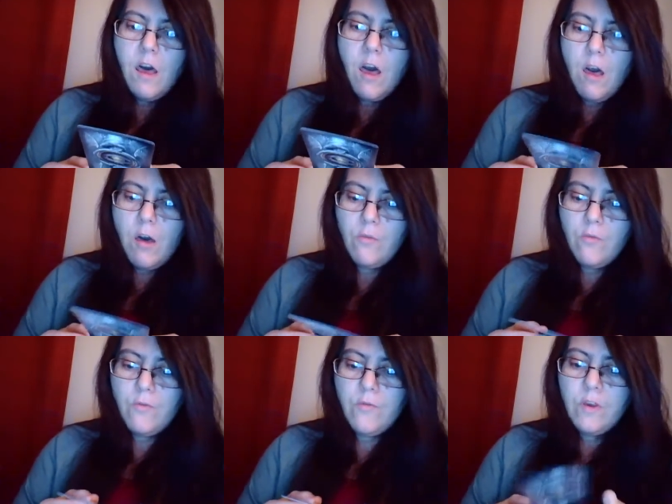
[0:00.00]

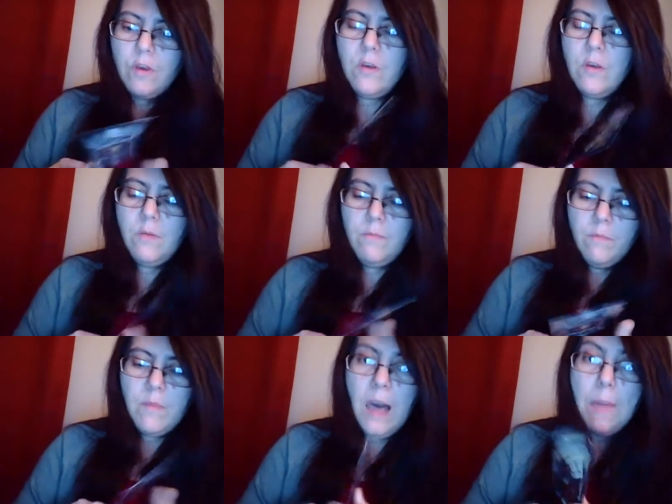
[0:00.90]
of
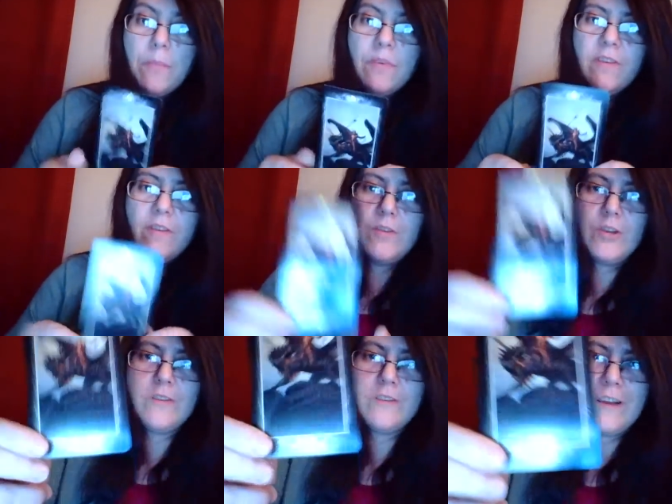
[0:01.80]
cups, which is